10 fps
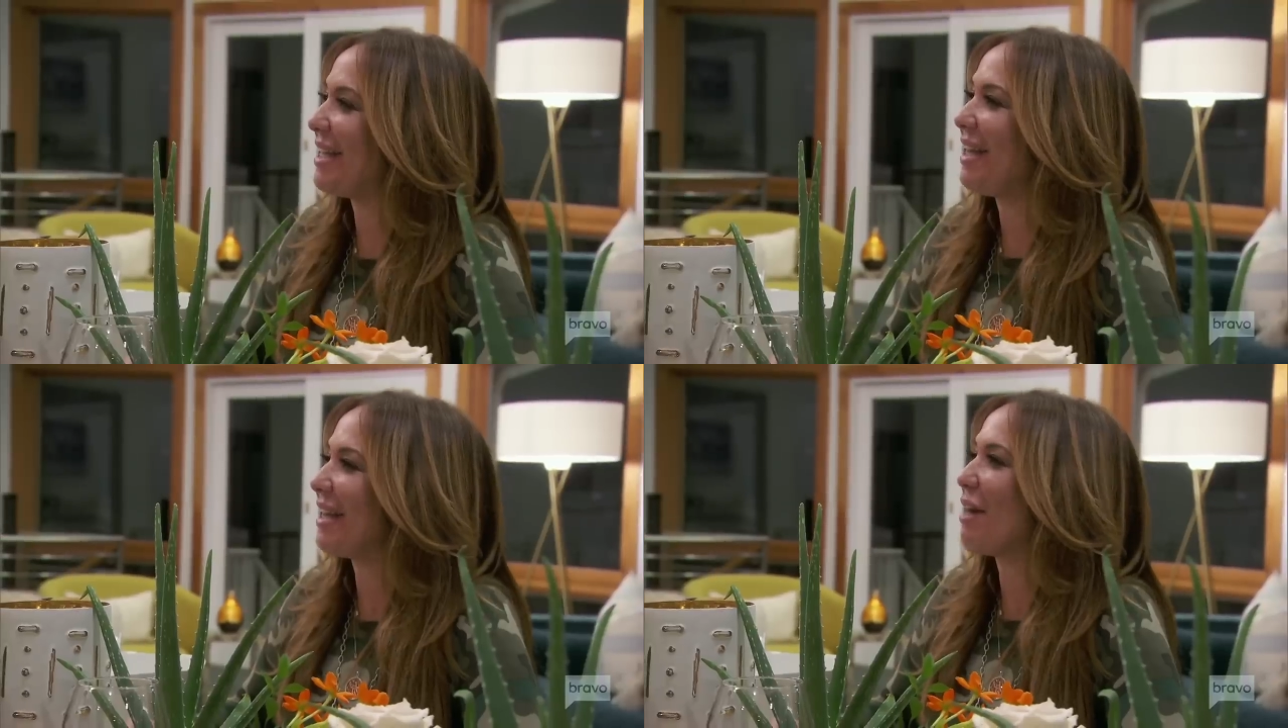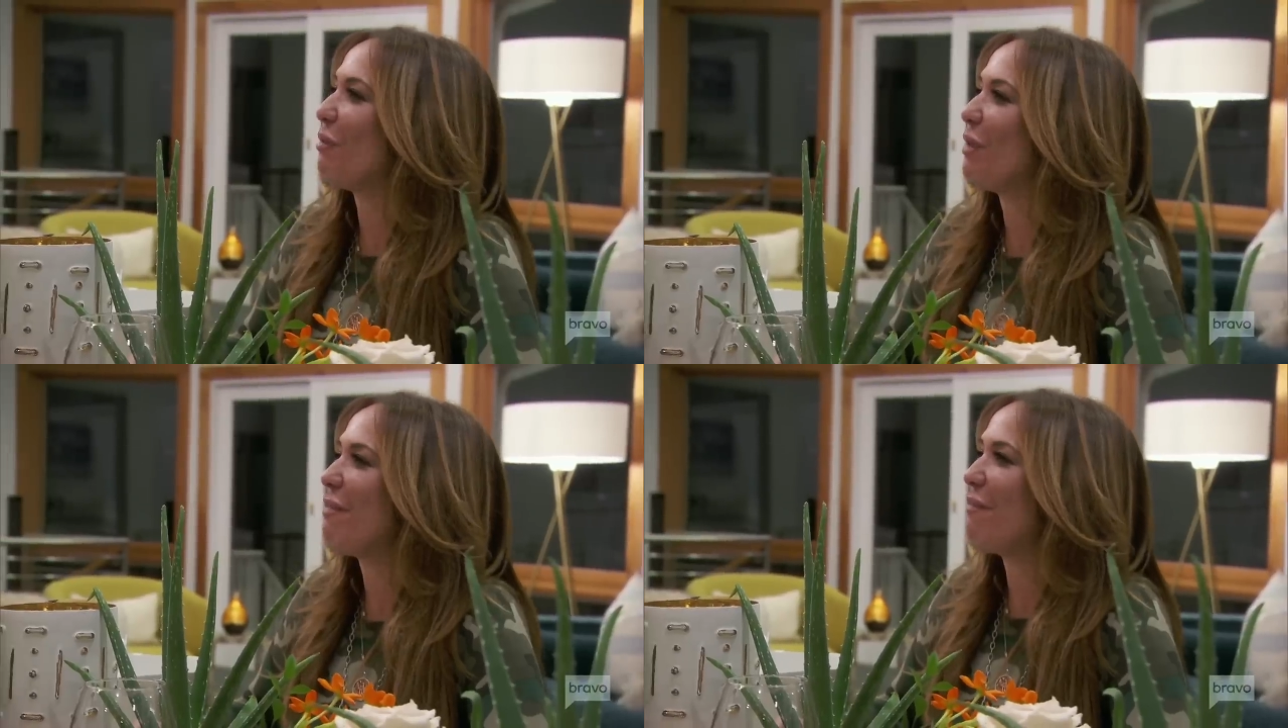Like, I
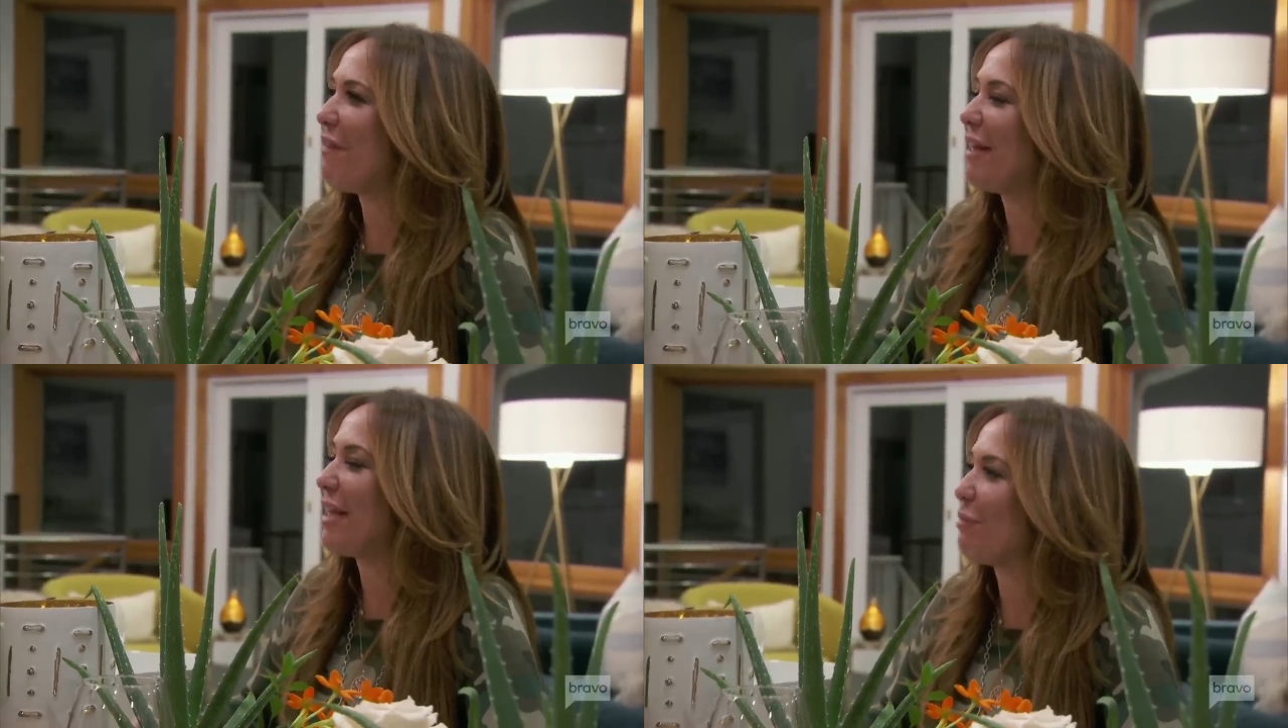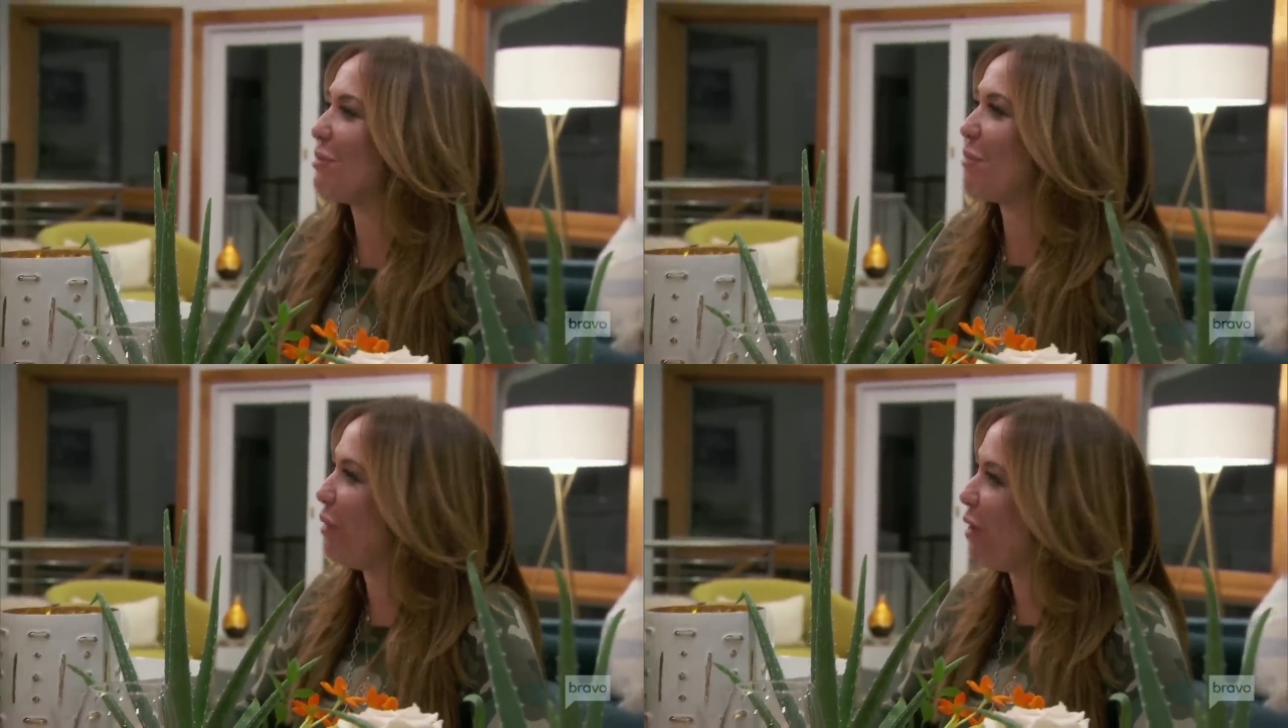really felt like it was
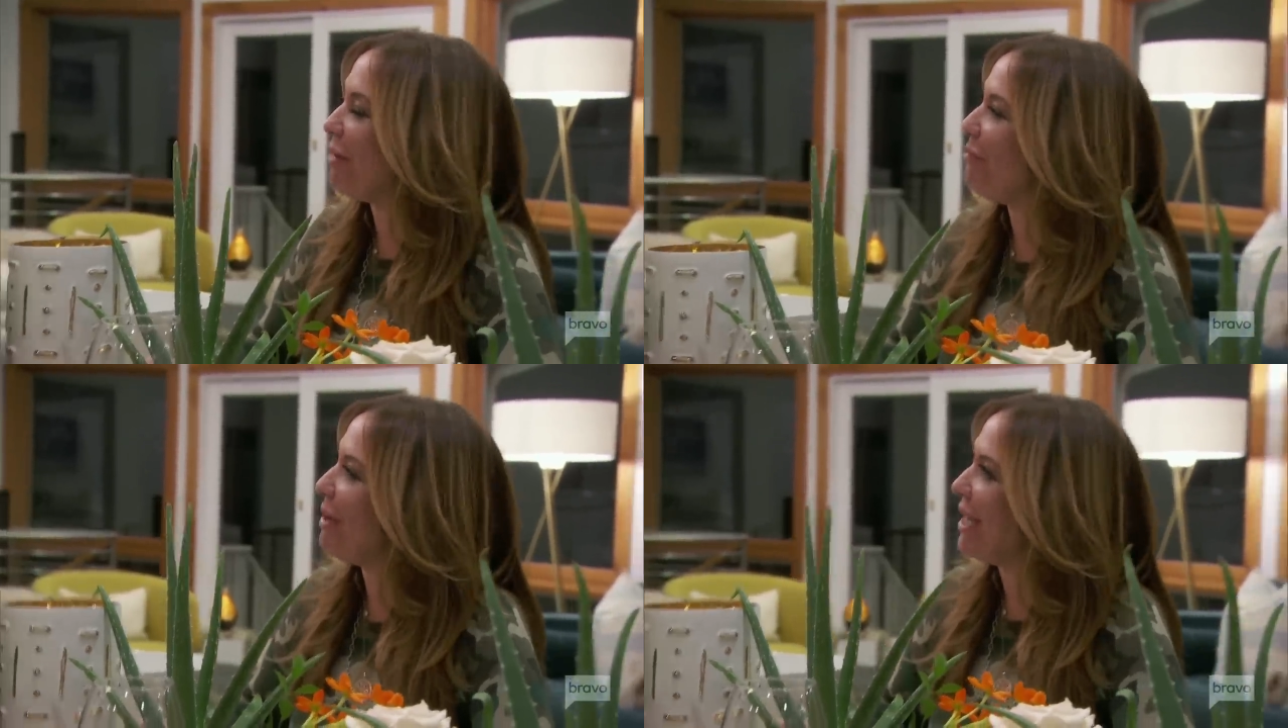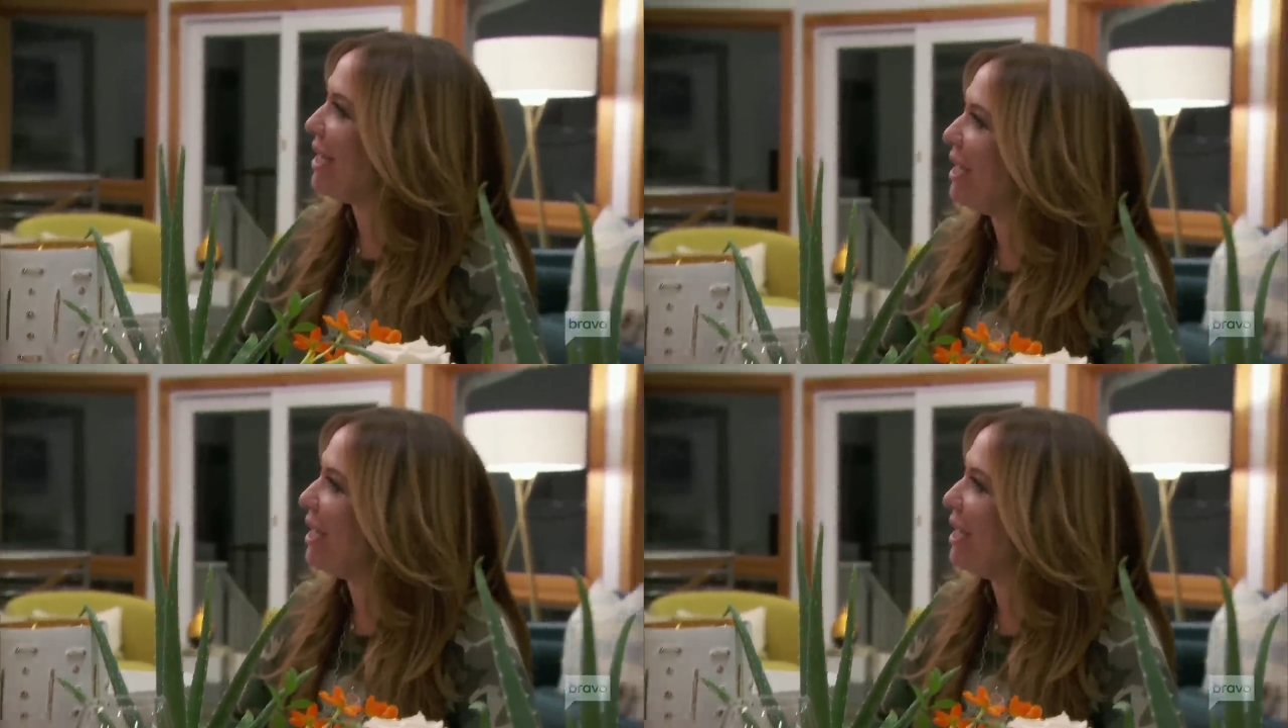a part of me.